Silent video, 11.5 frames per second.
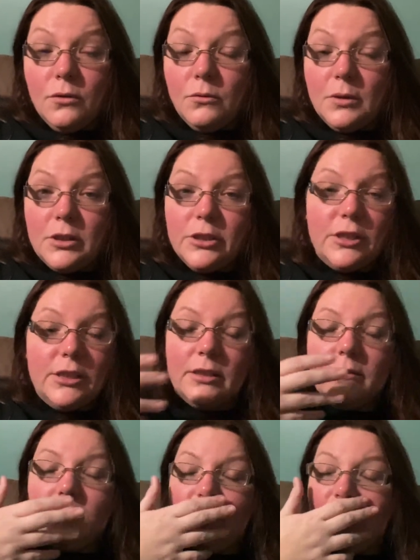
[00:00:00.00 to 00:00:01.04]
which
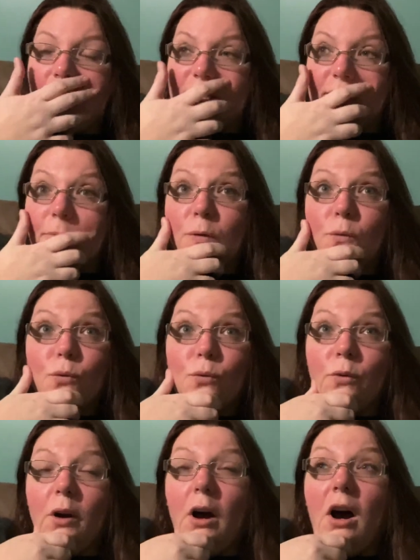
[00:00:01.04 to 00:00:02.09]
smelled
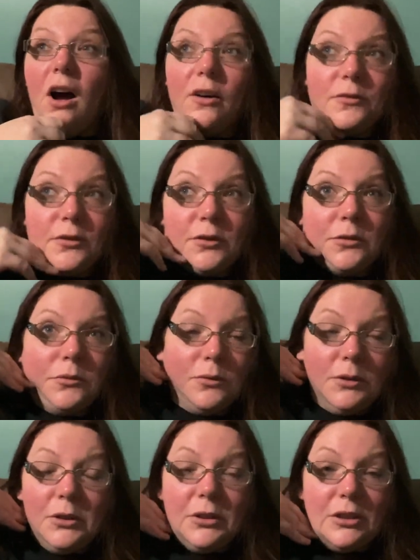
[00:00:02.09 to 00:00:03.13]
awful
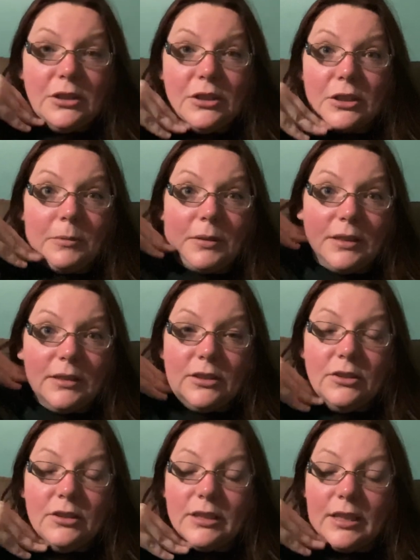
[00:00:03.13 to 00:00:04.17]
once you start scrubbing into
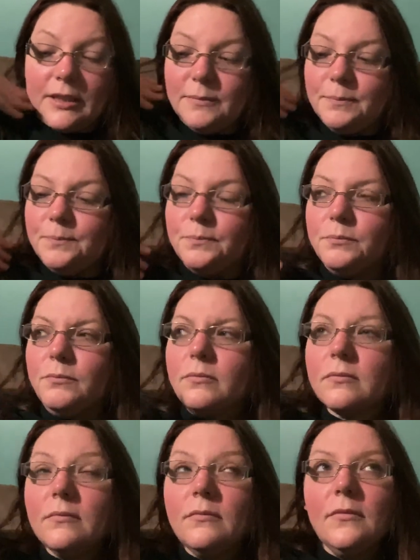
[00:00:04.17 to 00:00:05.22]
your skin.
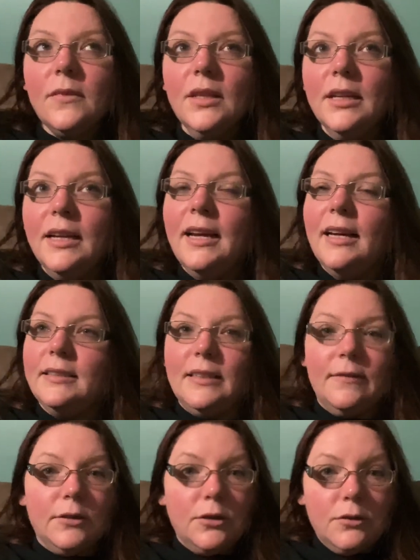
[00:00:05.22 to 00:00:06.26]
Didn't
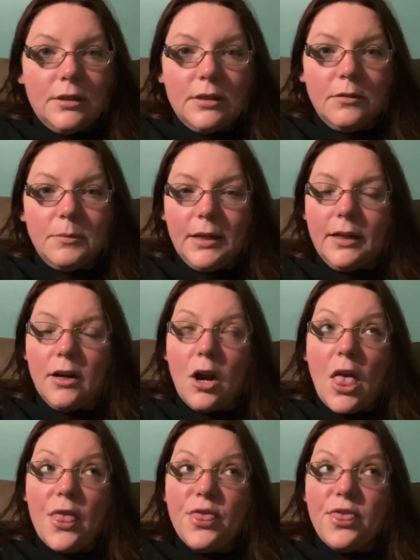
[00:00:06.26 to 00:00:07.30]
have to use it on my hair.
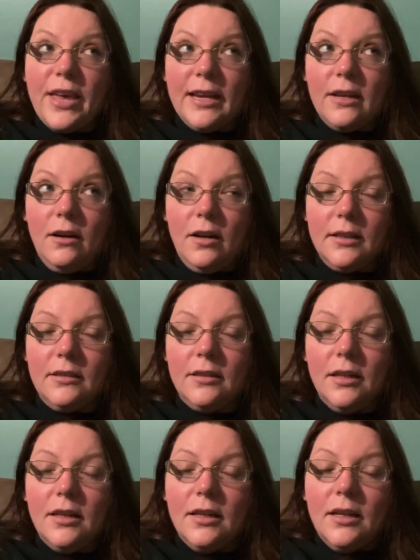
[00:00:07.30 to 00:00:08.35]
Thank God.
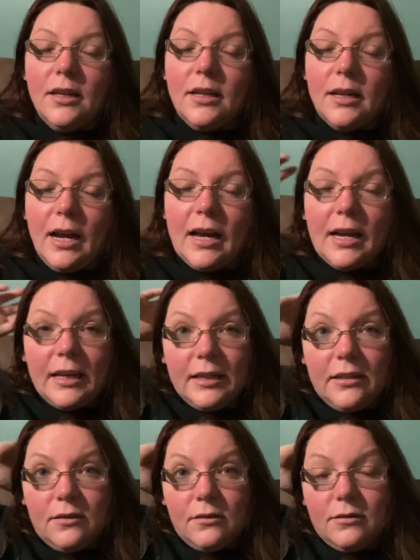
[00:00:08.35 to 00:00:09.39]

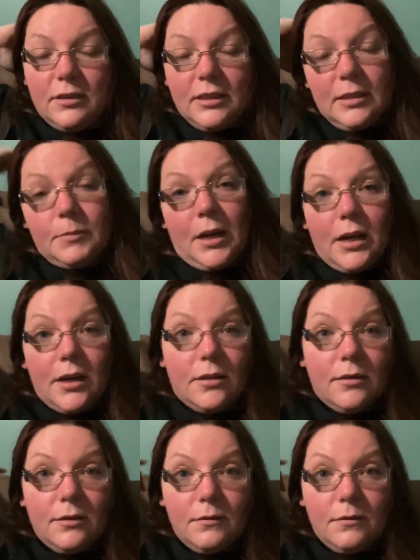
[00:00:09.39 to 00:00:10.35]
I semi